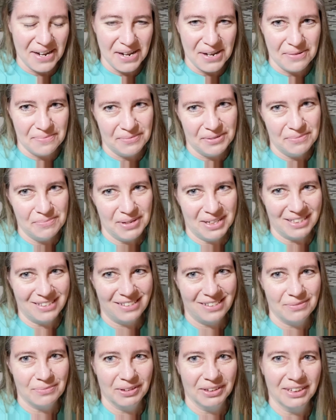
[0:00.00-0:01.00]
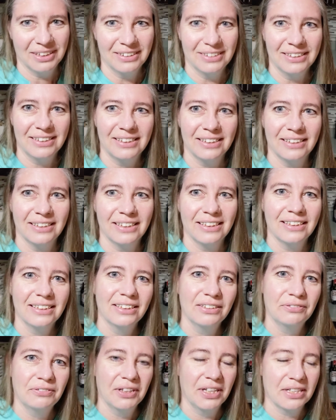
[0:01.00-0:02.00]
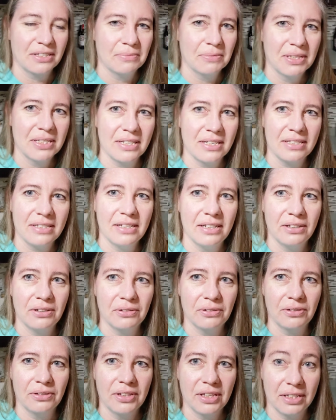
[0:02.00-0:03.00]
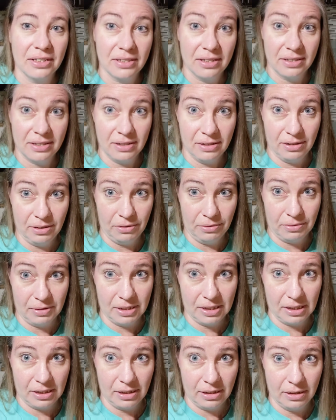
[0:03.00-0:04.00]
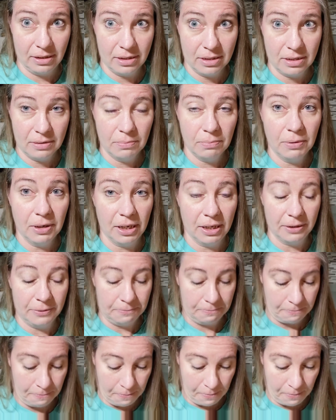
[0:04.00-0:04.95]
Um, it might seem a little silly. In fact, my 16 year old thinks it's a little ridiculous, but